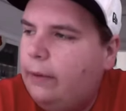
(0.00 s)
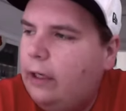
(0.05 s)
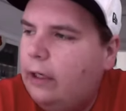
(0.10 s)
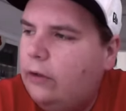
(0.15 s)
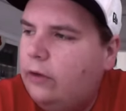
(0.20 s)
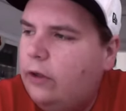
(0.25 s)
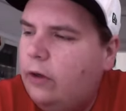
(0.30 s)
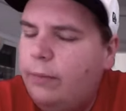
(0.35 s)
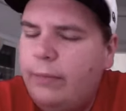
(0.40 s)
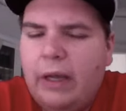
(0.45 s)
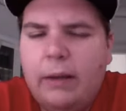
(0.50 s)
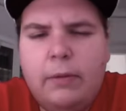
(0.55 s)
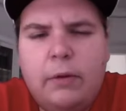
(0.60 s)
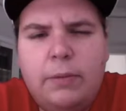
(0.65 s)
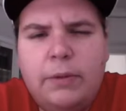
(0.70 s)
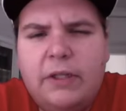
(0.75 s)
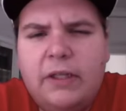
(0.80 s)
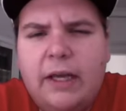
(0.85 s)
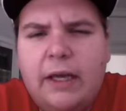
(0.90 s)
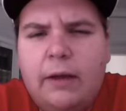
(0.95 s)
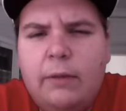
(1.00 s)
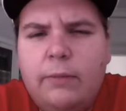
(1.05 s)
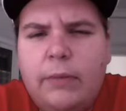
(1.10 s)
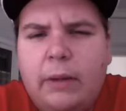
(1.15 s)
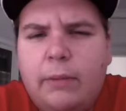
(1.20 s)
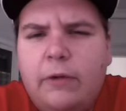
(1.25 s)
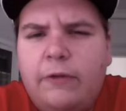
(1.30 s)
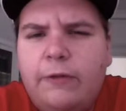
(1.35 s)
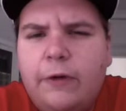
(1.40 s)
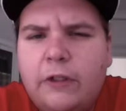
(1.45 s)
I don't know. Maybe potato.
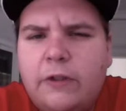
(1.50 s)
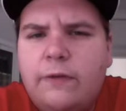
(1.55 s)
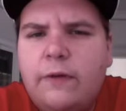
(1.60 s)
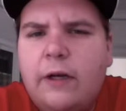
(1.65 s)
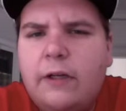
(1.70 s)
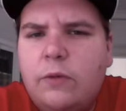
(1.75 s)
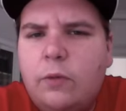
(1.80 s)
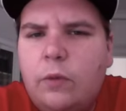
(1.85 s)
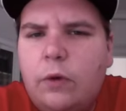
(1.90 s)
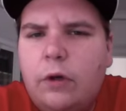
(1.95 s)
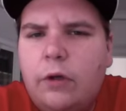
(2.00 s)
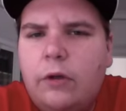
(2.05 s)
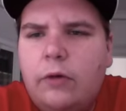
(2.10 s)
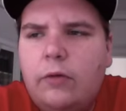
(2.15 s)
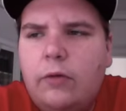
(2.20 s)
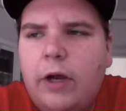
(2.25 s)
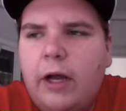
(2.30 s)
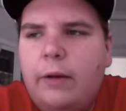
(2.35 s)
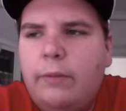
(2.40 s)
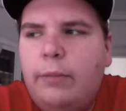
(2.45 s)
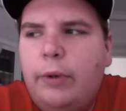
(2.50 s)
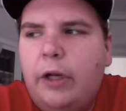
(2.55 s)
Maybe French fries were the red,